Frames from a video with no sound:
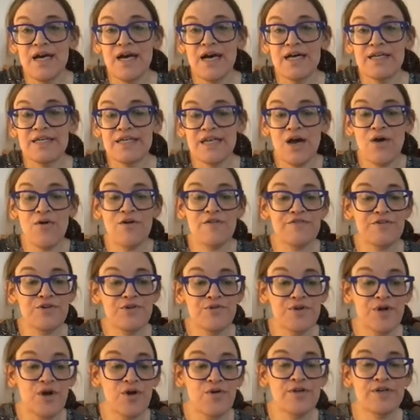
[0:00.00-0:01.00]
And now if
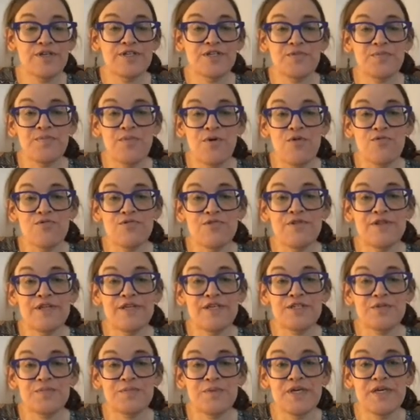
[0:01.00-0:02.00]
you notice, both of
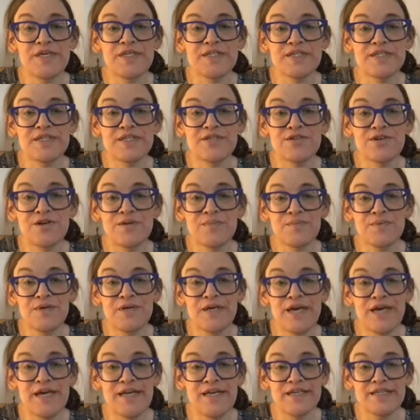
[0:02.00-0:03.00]
these pieces on
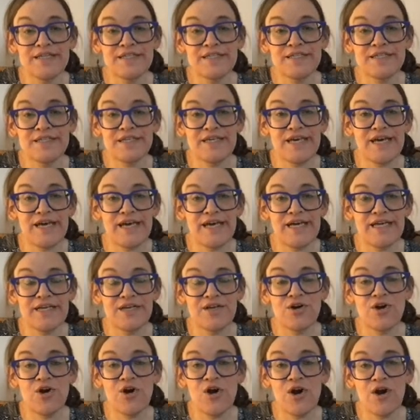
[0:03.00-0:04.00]
b8 and c8
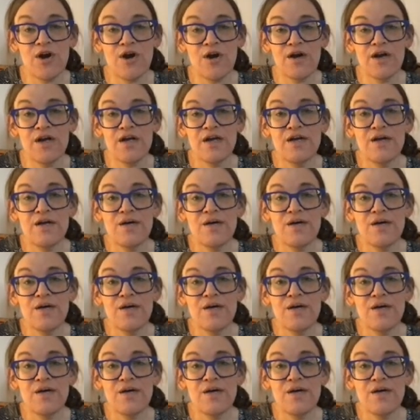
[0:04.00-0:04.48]
are